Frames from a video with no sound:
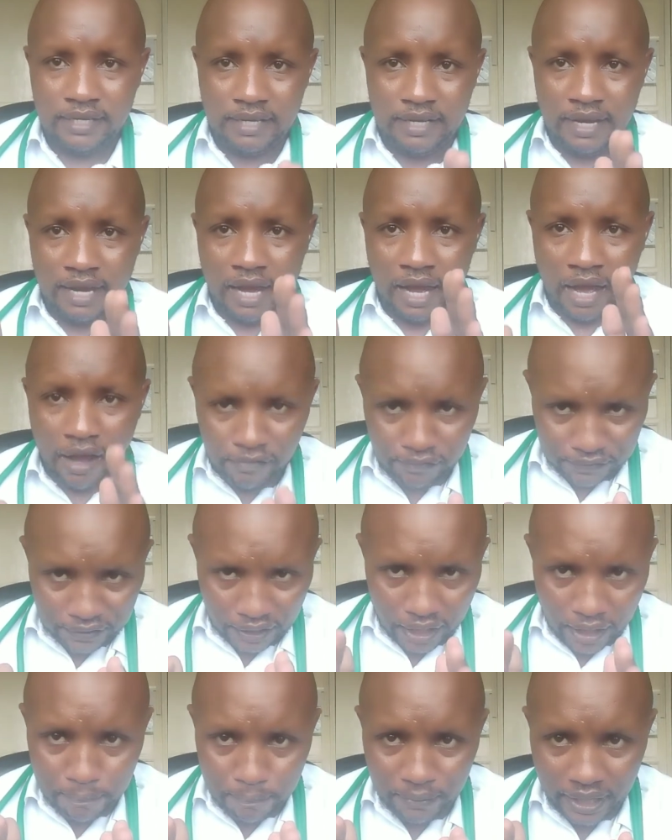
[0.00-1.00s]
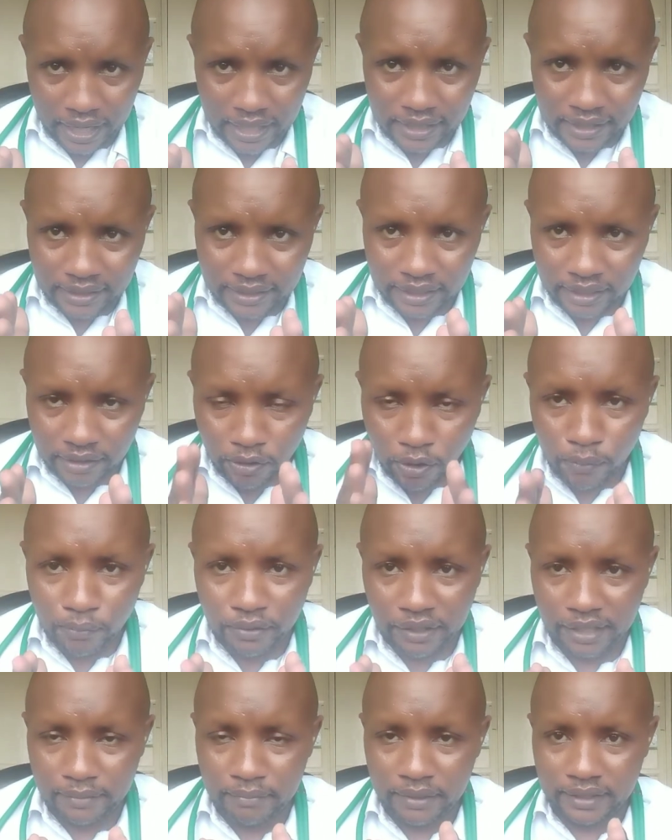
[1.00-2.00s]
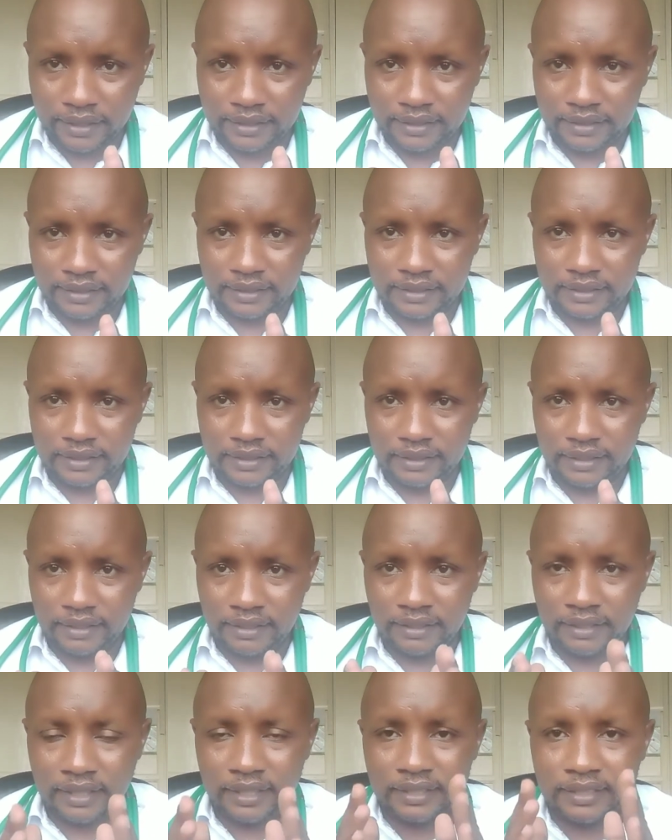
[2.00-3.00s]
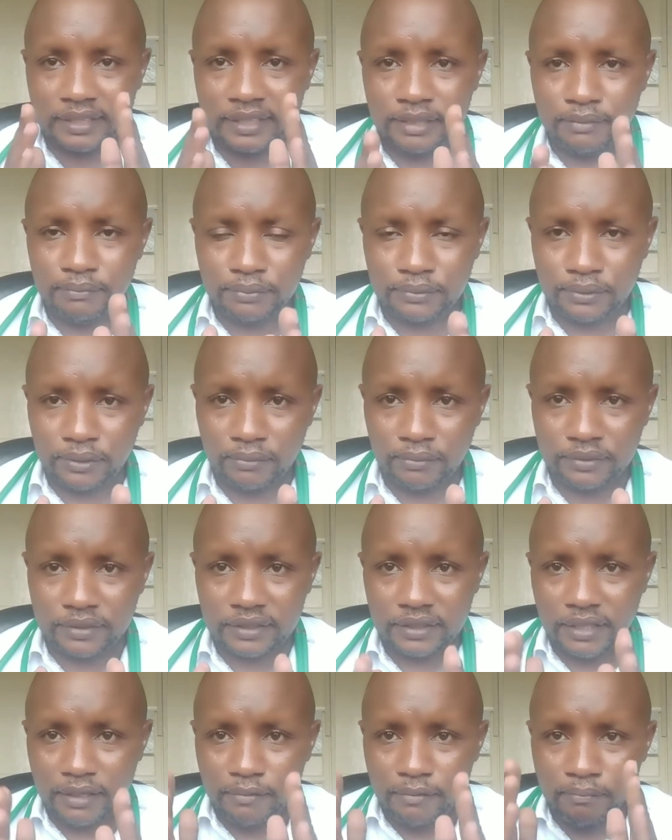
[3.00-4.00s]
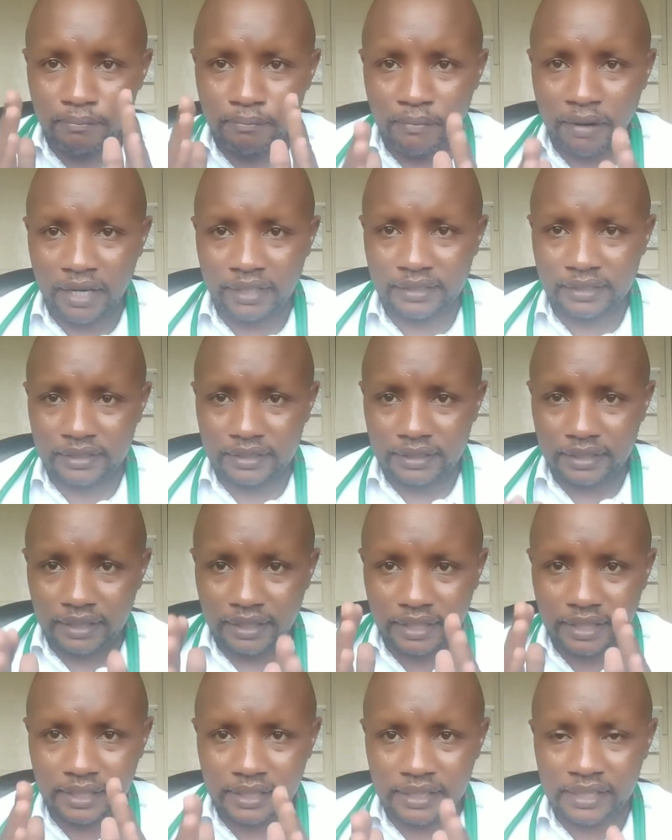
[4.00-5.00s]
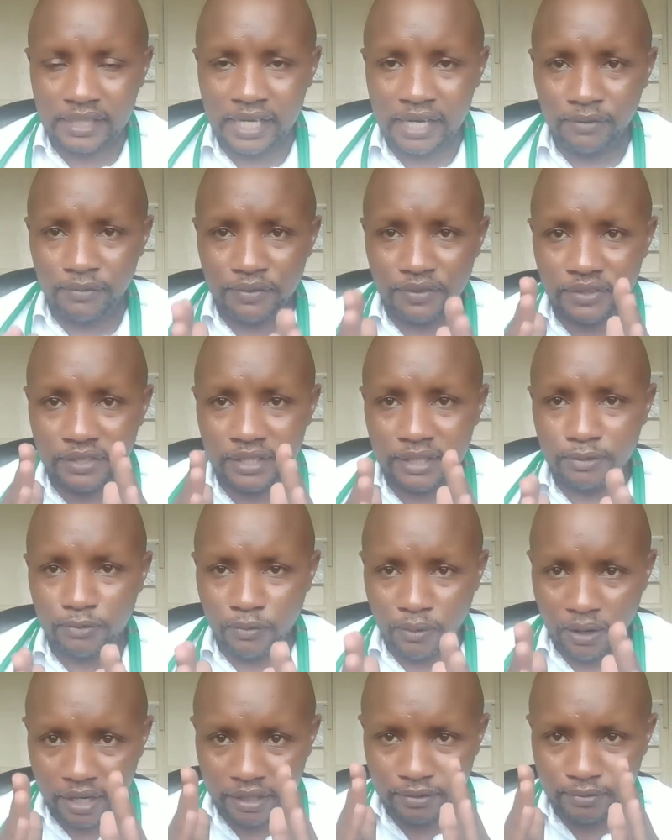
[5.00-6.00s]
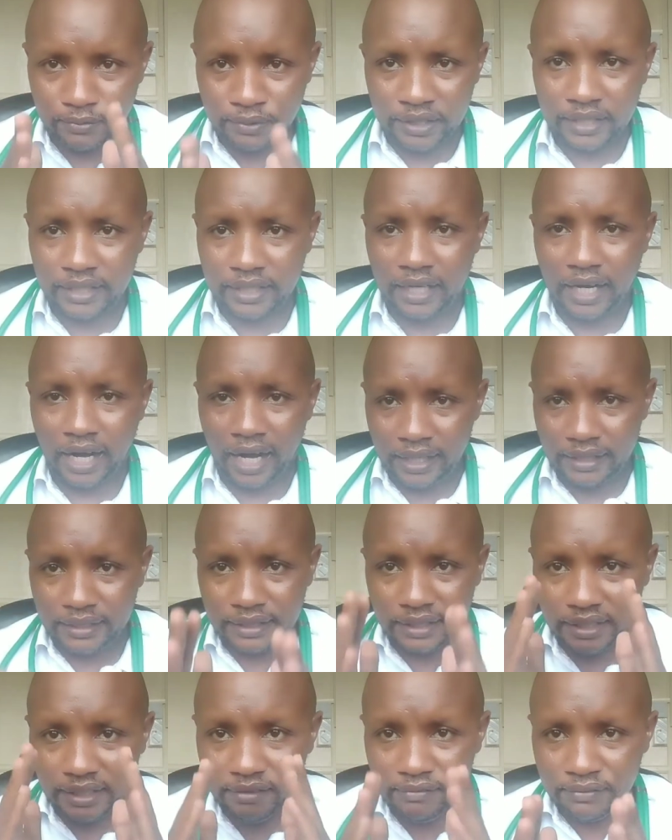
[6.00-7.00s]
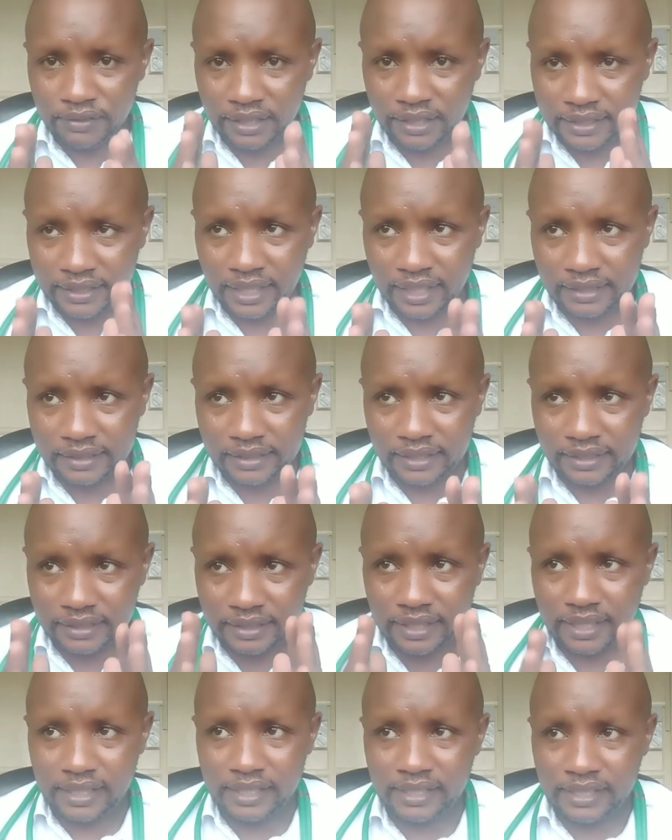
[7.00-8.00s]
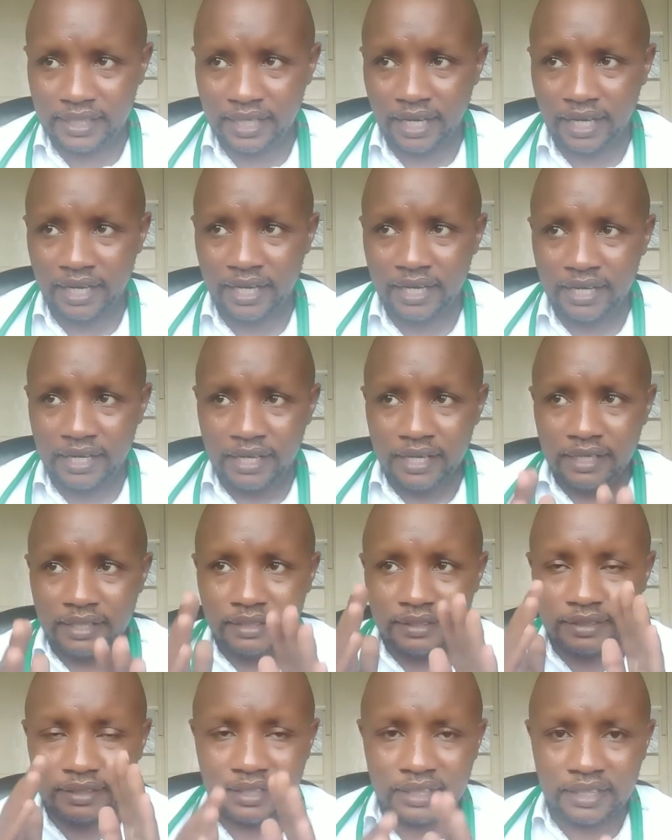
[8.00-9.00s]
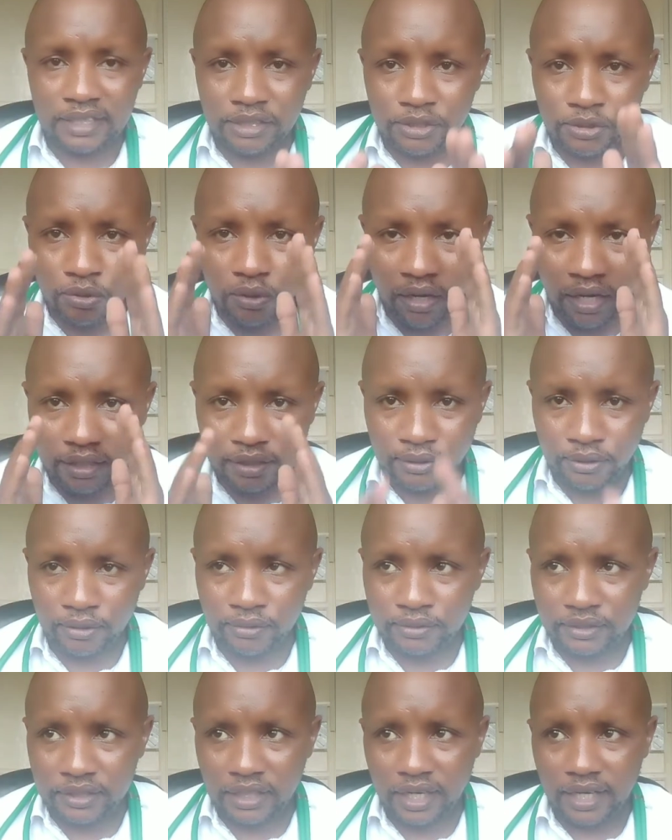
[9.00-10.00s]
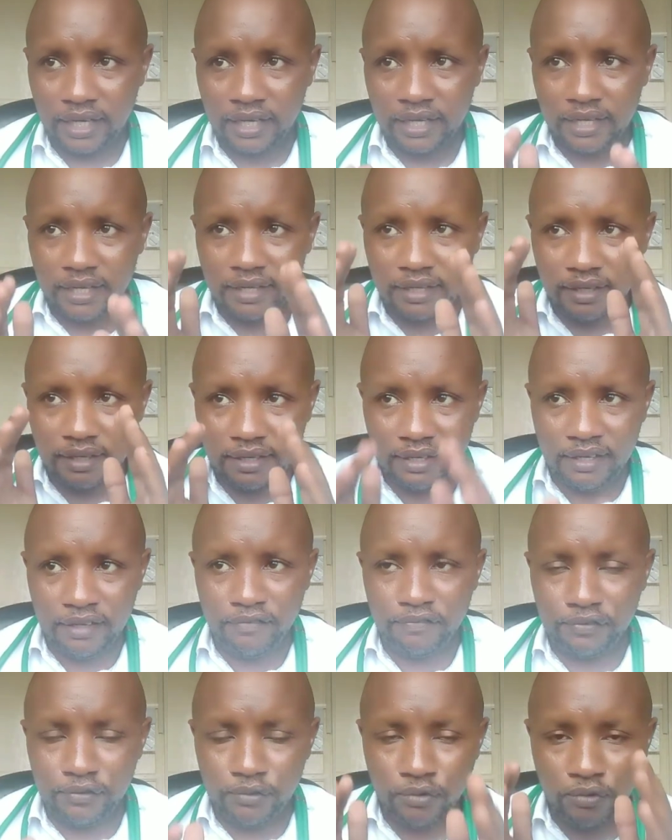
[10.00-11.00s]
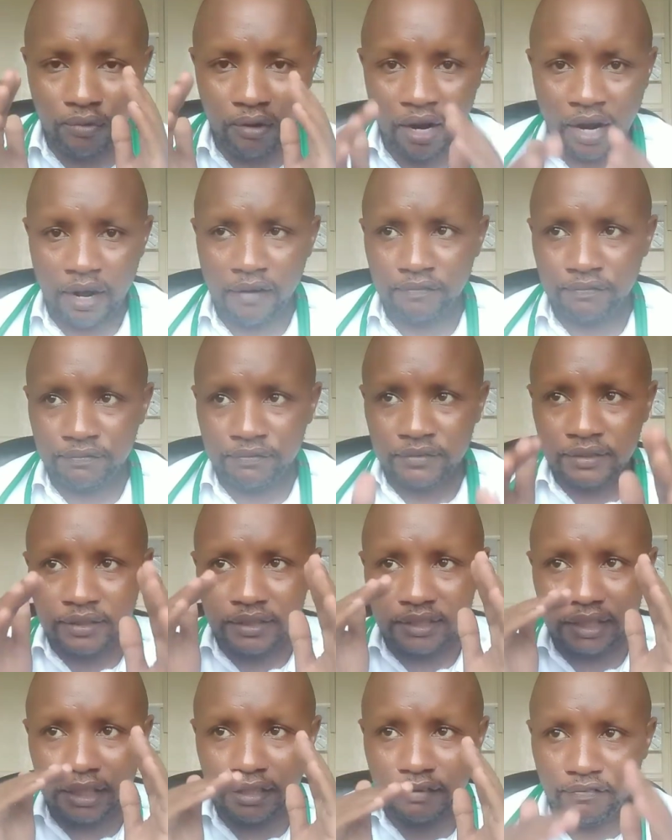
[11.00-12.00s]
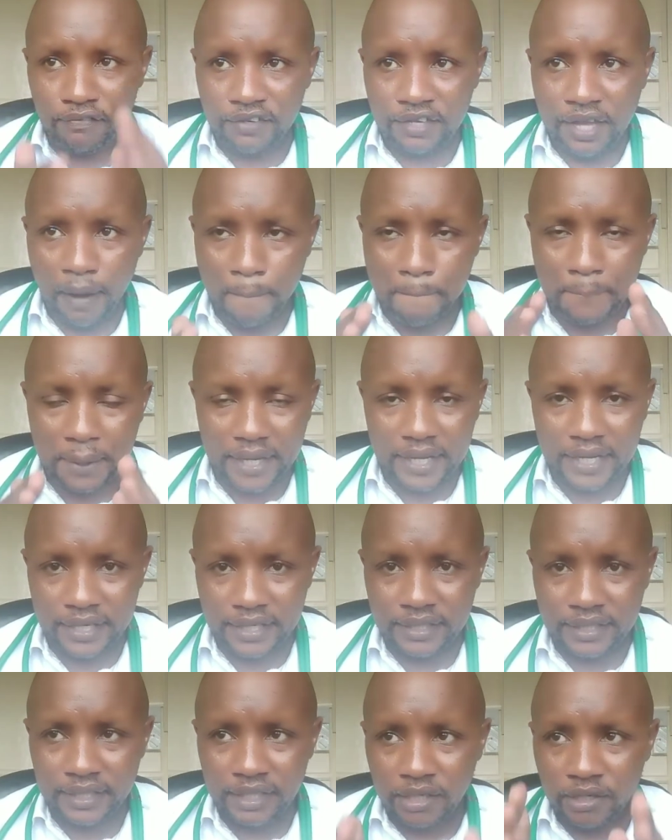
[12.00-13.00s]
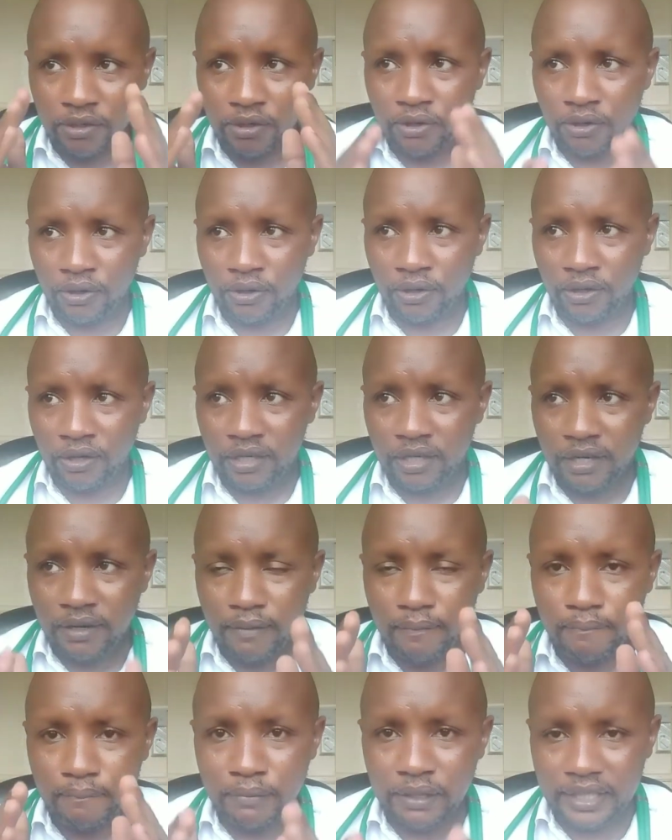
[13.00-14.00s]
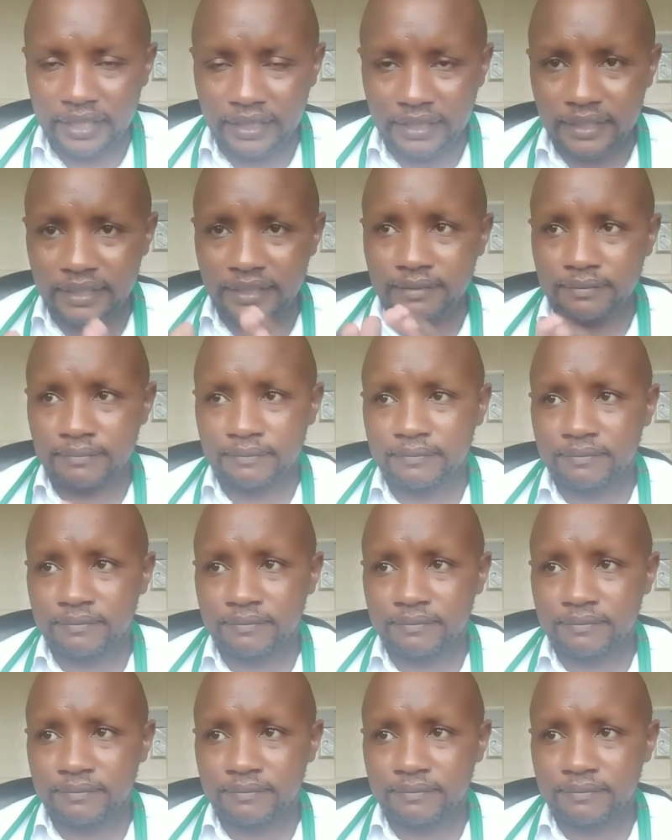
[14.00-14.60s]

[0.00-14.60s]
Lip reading: after applying the home remedies, the symptoms must clear within 1 week, and if they doesn't clear, see your doctor if you have severe pain or bleeding.